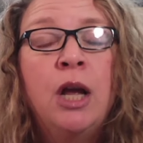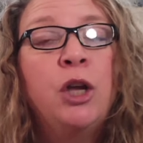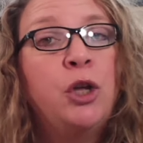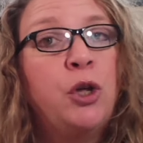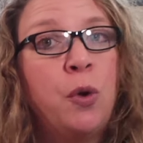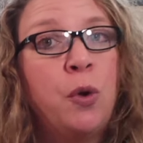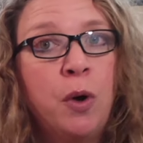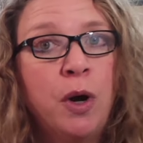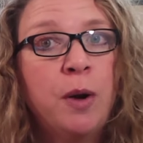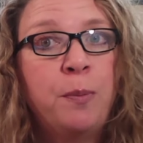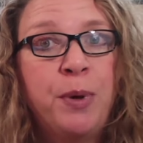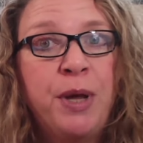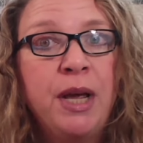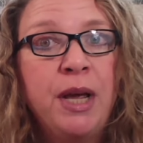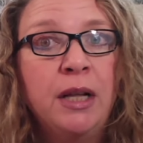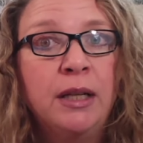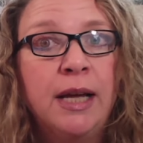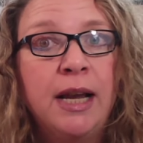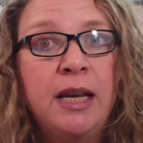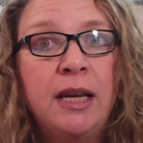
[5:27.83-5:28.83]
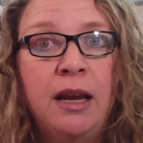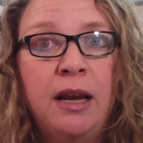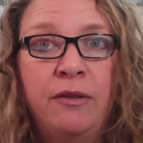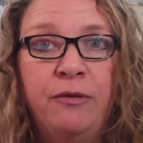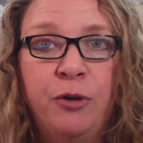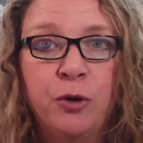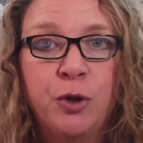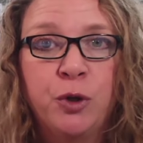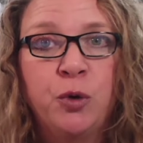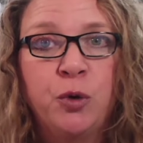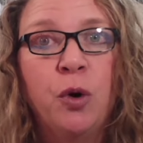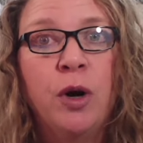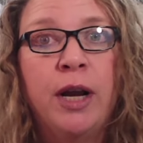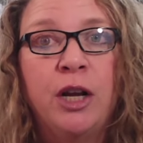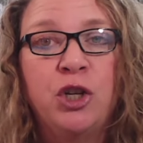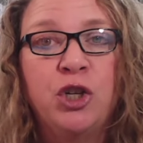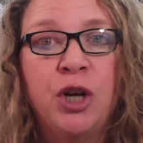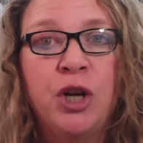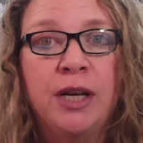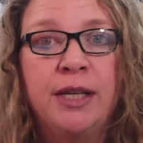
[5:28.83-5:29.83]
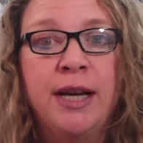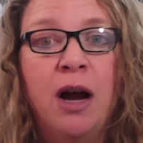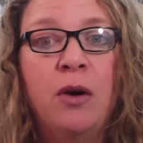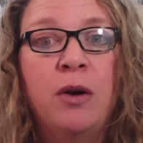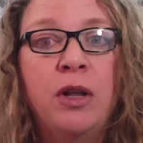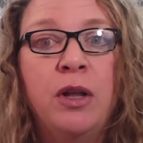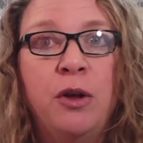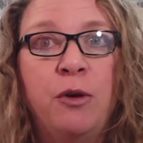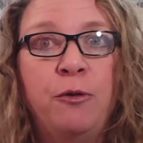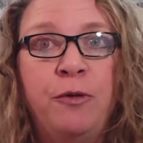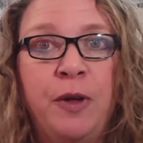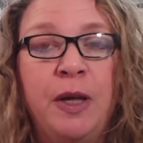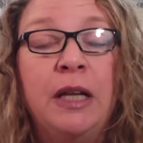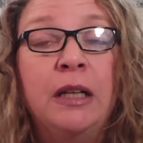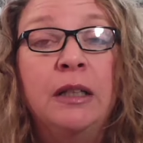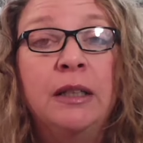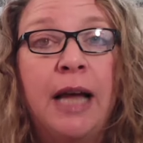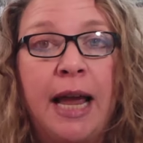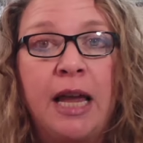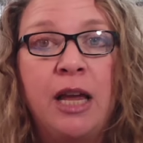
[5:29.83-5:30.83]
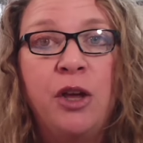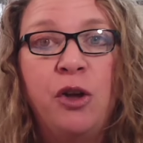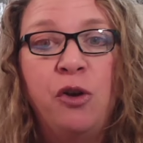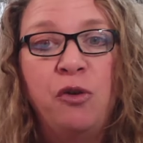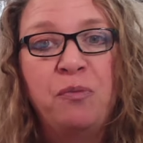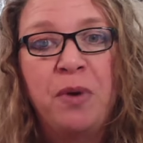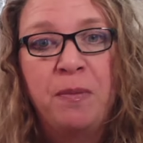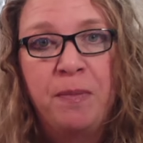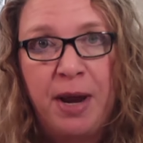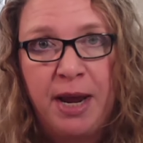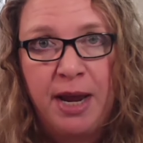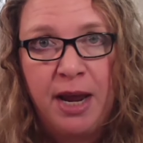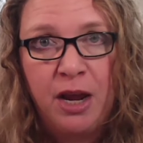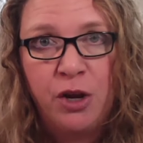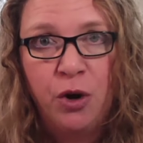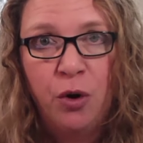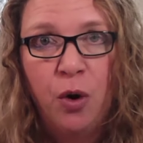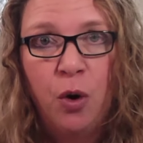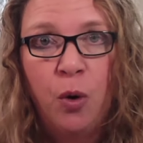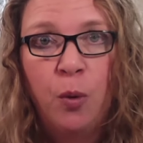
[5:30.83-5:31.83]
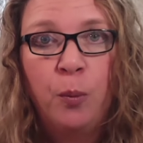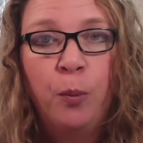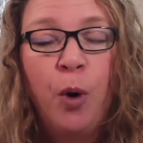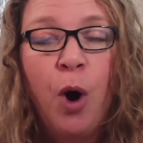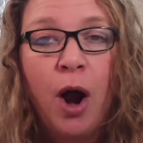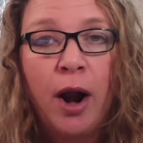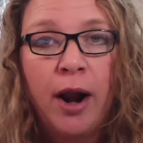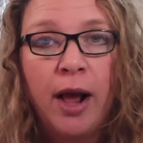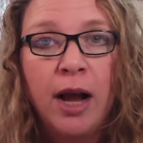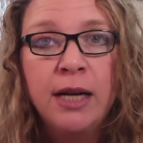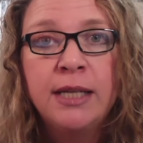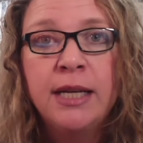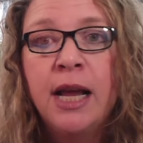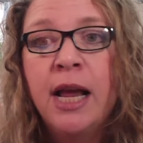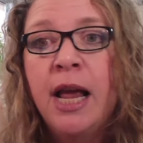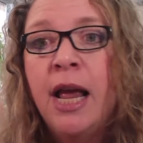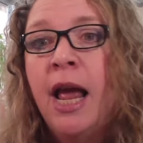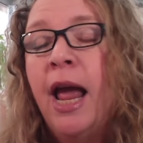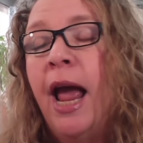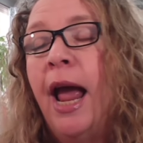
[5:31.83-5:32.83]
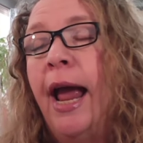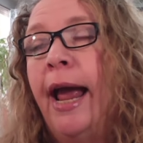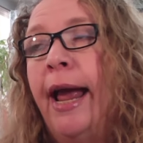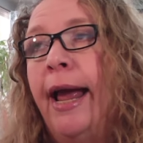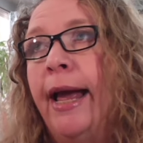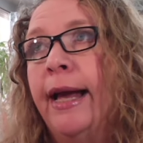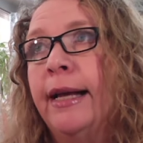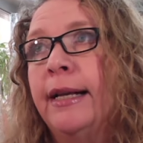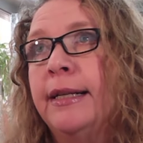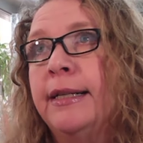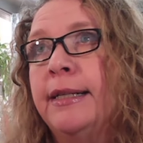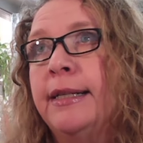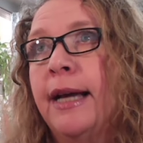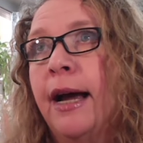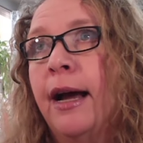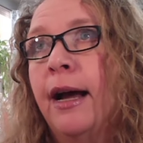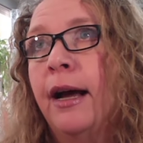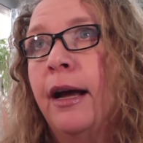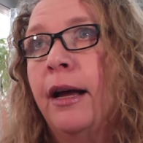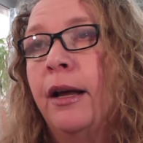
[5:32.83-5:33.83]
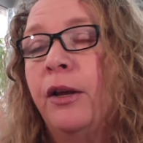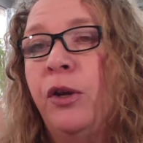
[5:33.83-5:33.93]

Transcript: You can appeal it if your store gets shut down and you feel like you've been making your own product and uh,